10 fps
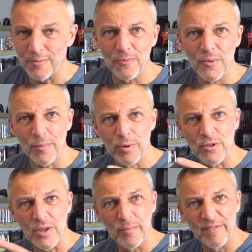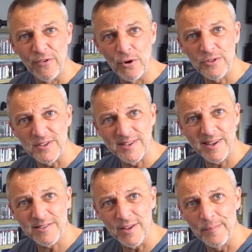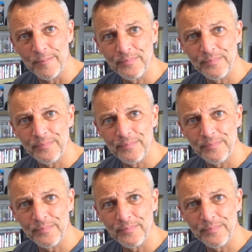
When I plugged it in before to test it,